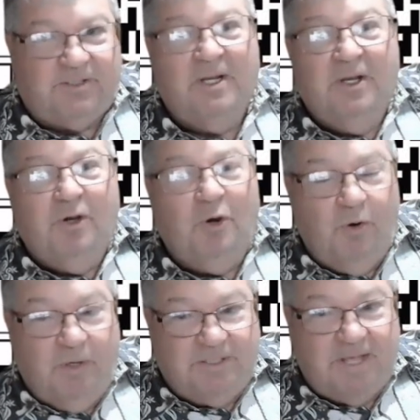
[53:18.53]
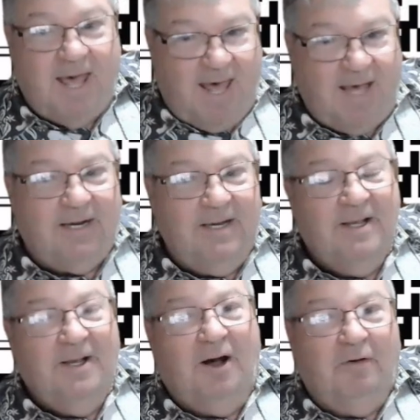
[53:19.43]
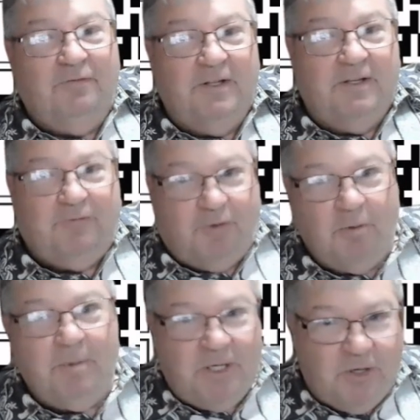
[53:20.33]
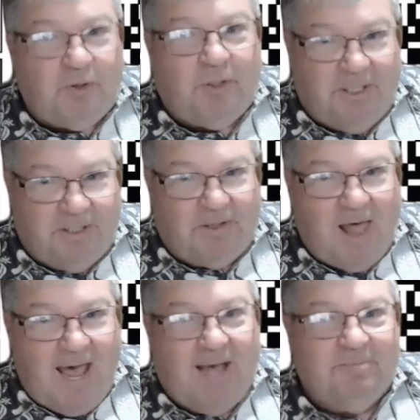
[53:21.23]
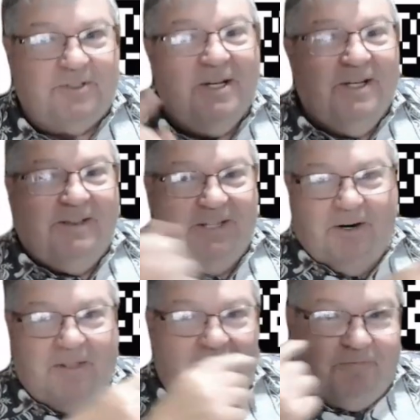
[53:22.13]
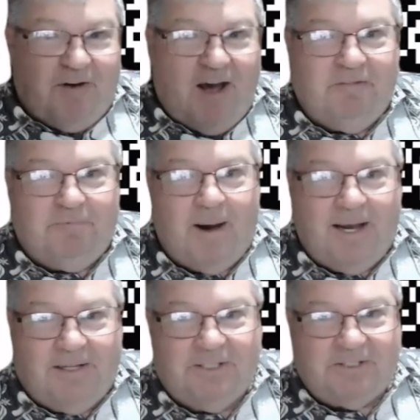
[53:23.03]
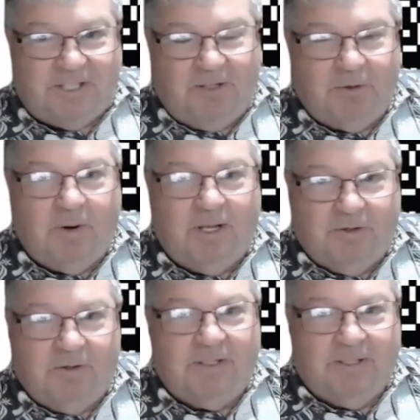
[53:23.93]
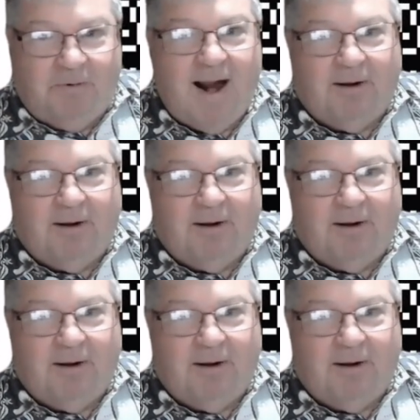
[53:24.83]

who is the head of the Fermi Nuclear Labs, you know, that 5-mile accelerator in the ground.